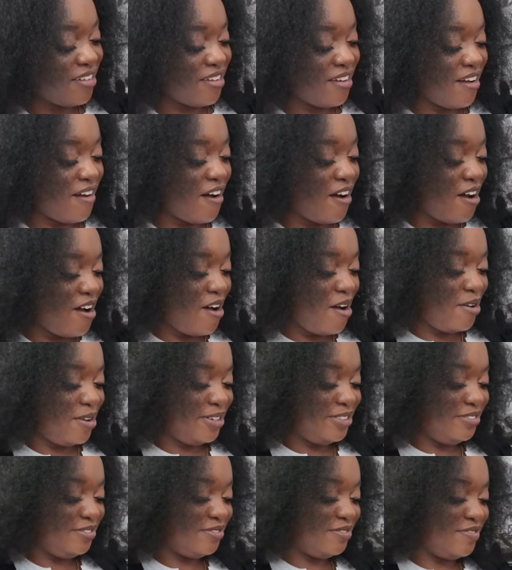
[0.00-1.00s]
Yeah.
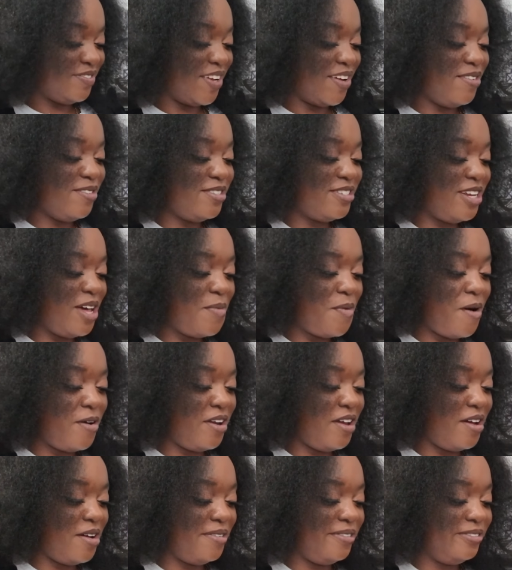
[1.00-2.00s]
Don't sleep on
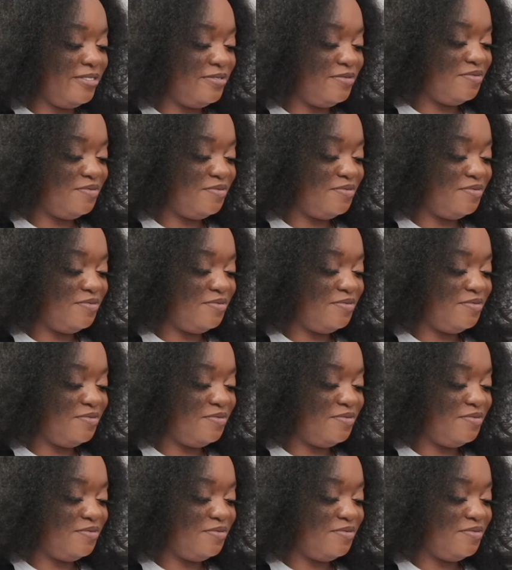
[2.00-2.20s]
them.